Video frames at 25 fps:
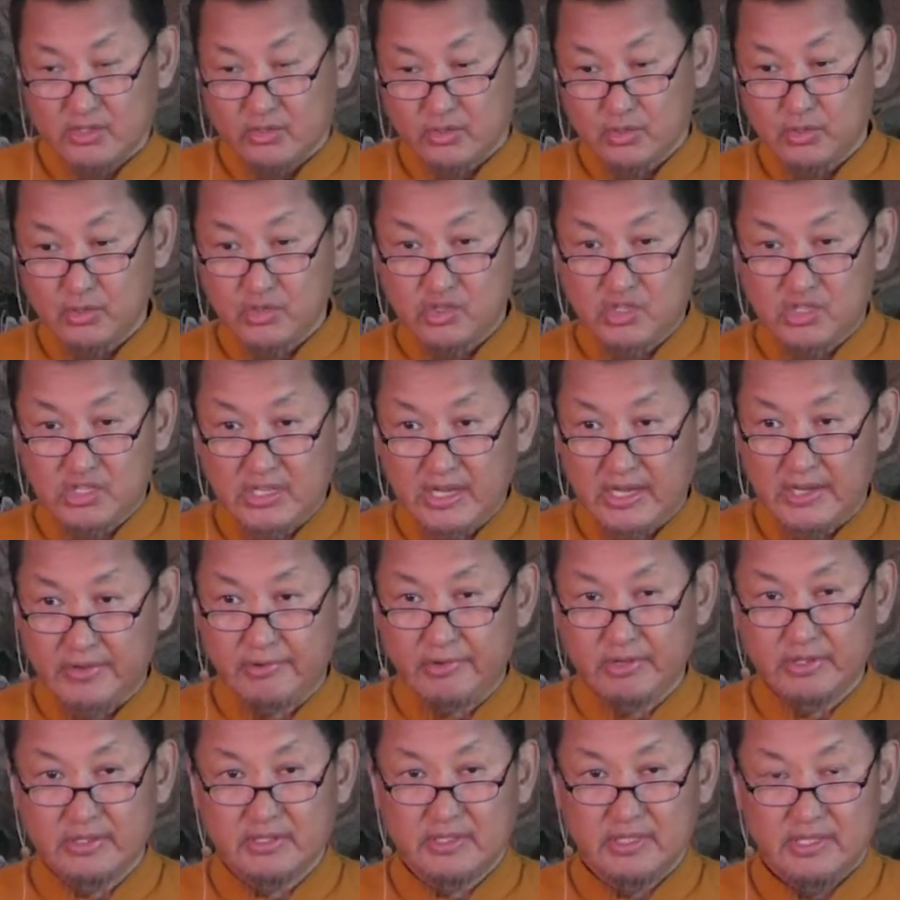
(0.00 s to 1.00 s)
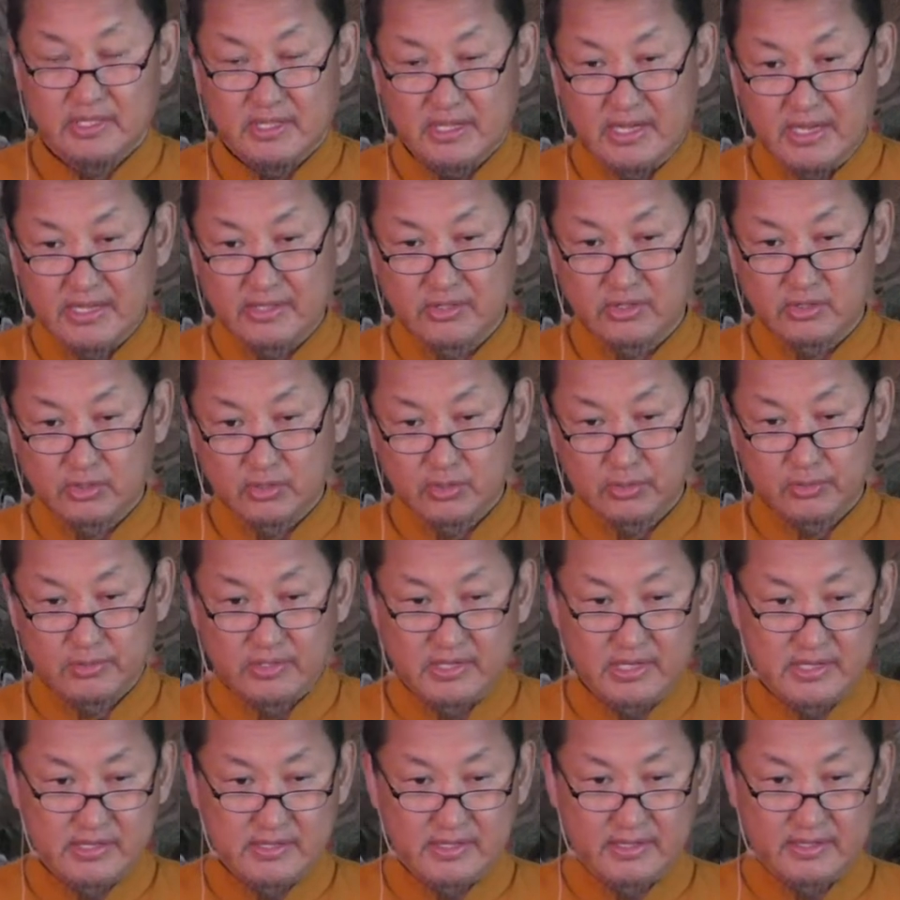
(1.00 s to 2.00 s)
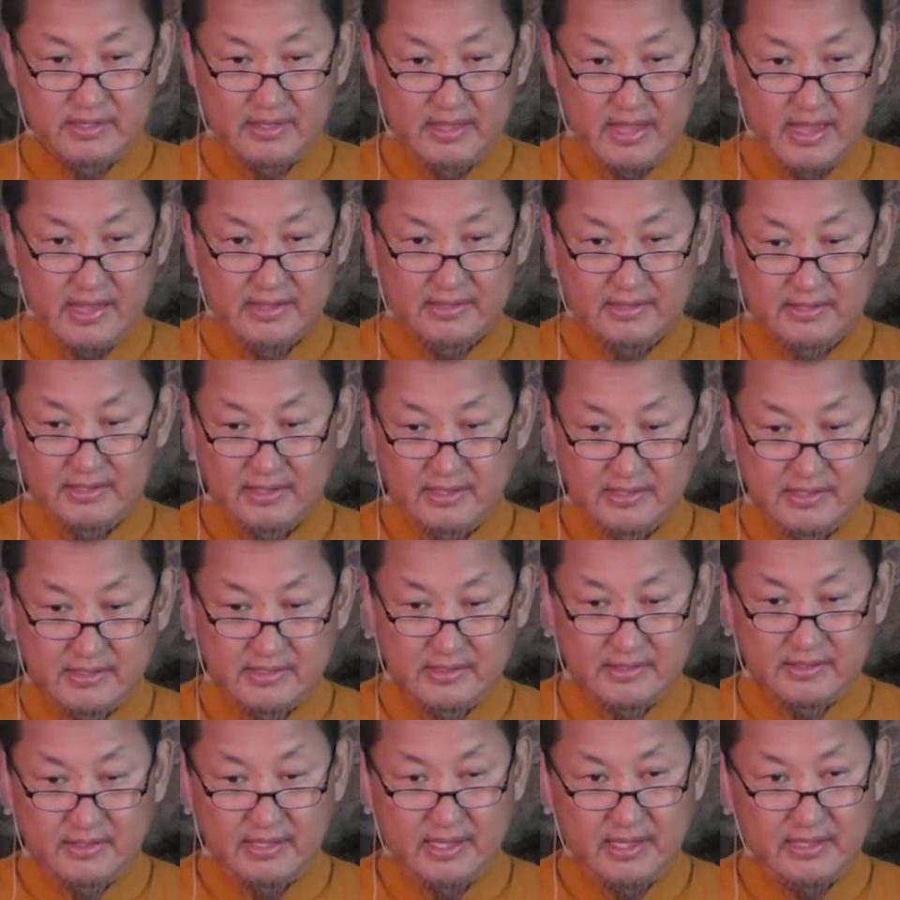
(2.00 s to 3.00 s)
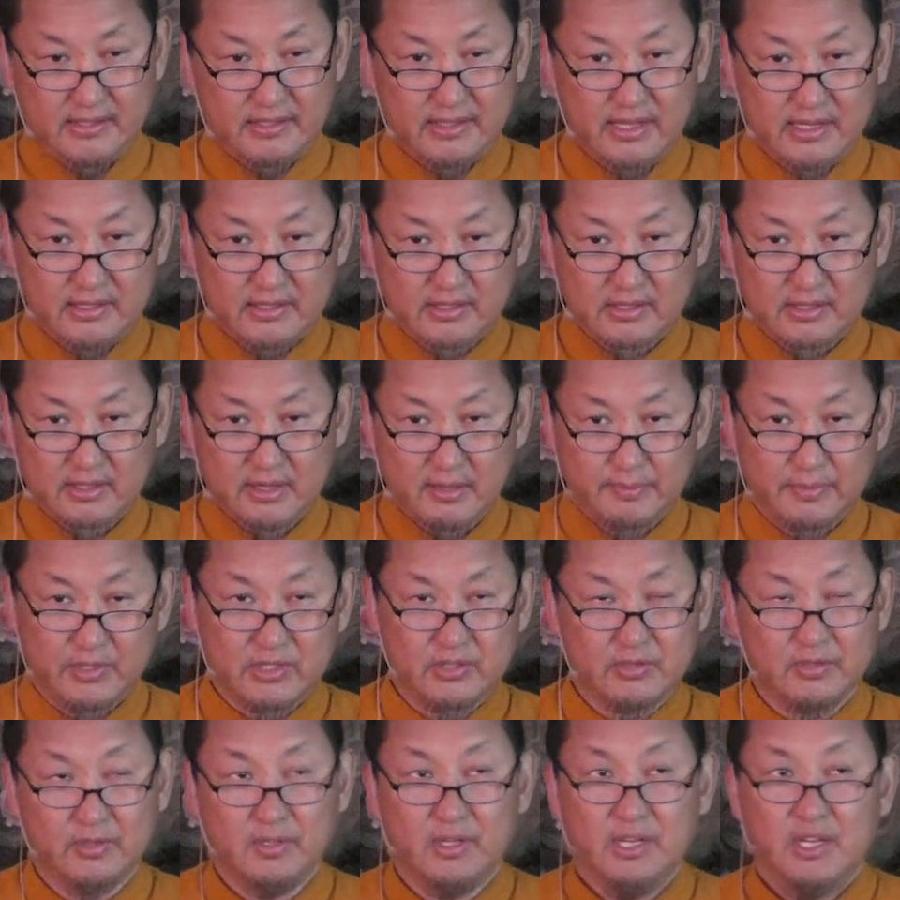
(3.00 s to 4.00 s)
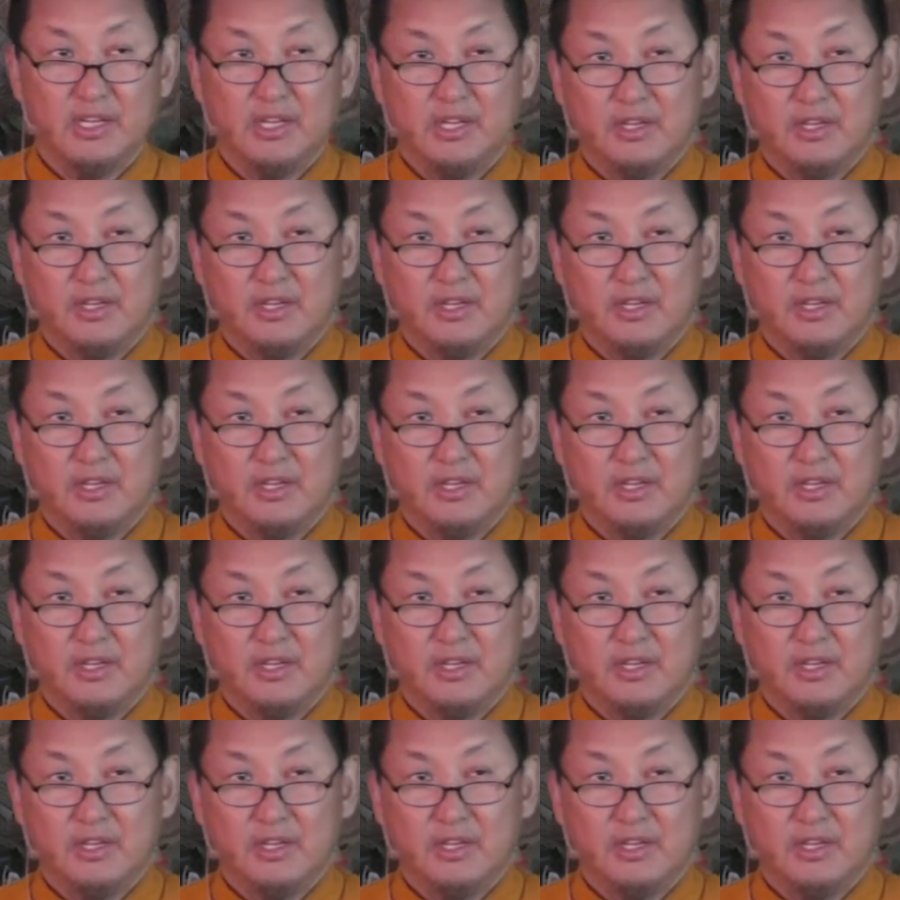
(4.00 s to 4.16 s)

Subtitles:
to sharing and to this and that, and coming to.